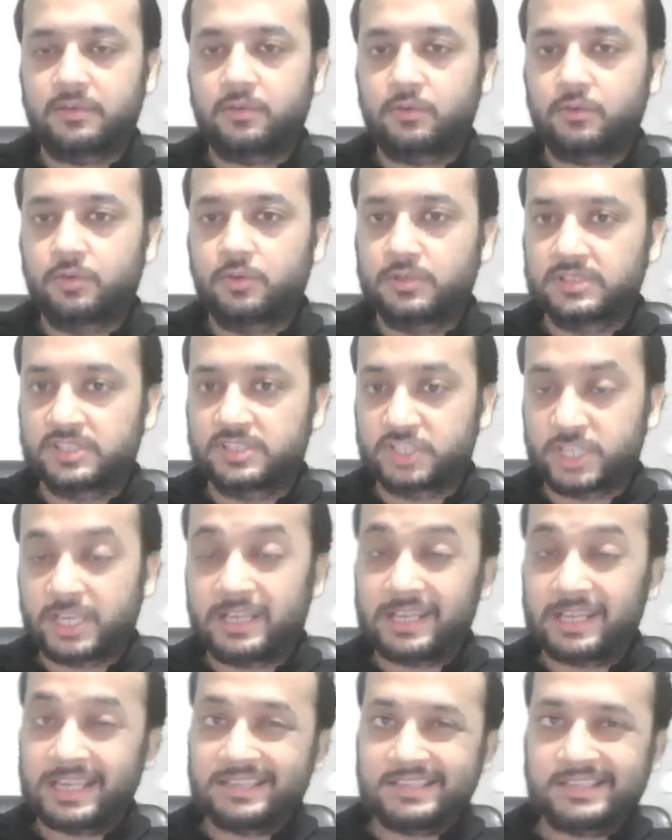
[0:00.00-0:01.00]
whole shell
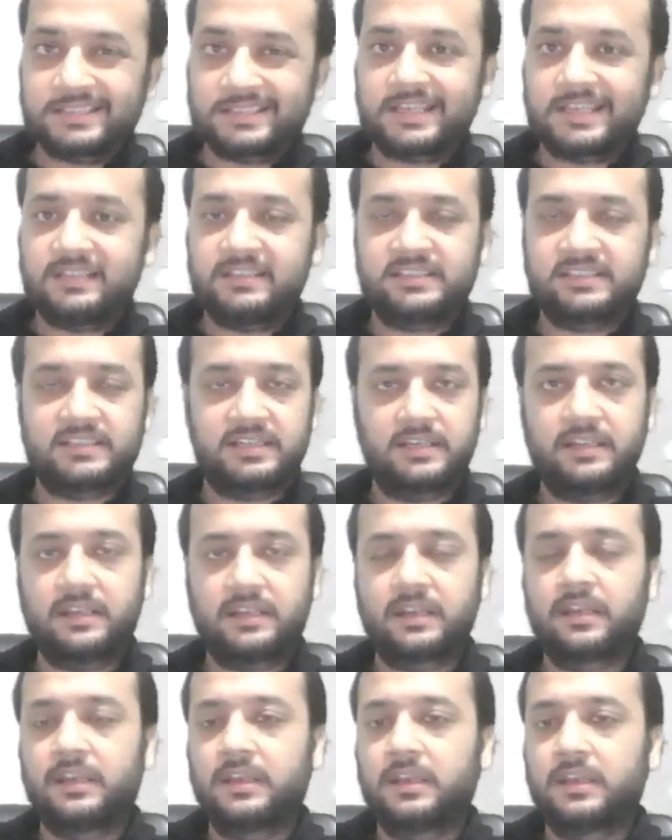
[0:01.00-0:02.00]
lies inside the cylinder,
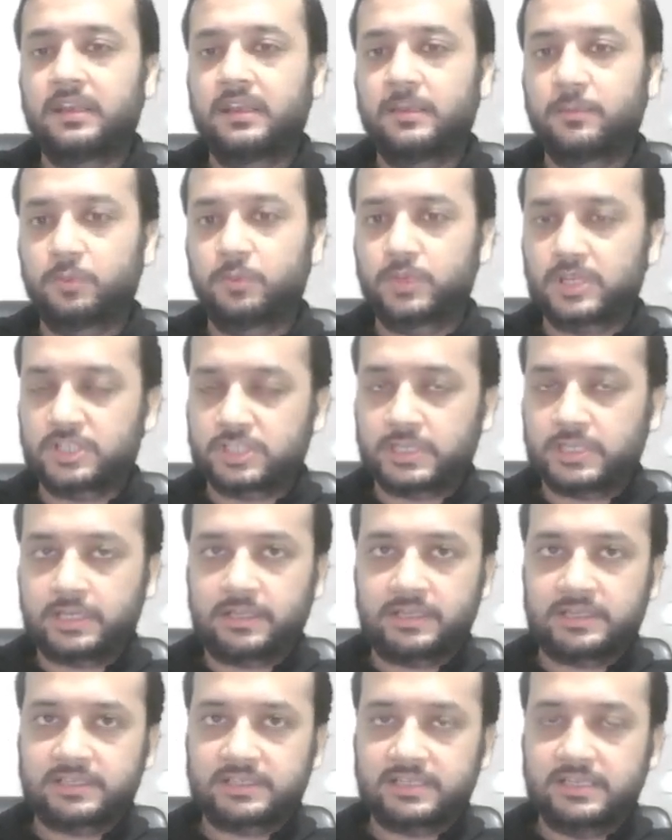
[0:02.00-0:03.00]
pura shell
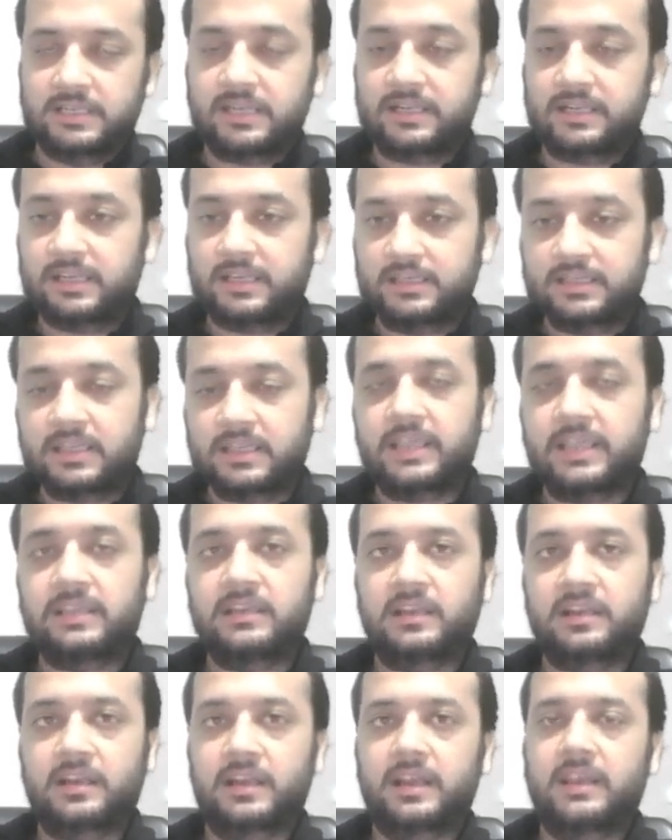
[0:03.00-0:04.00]
agar cylinder ke andar lie
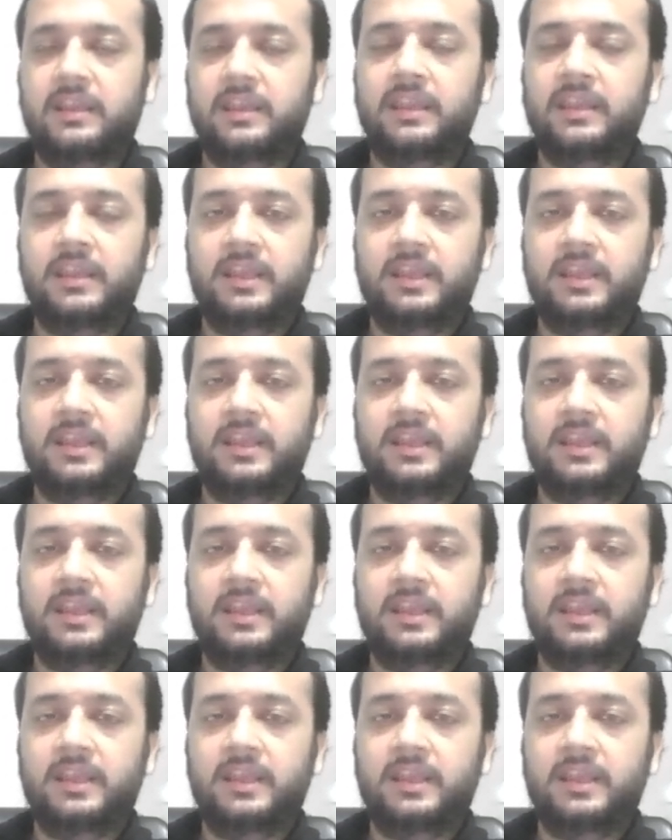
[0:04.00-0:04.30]
kar raha hai,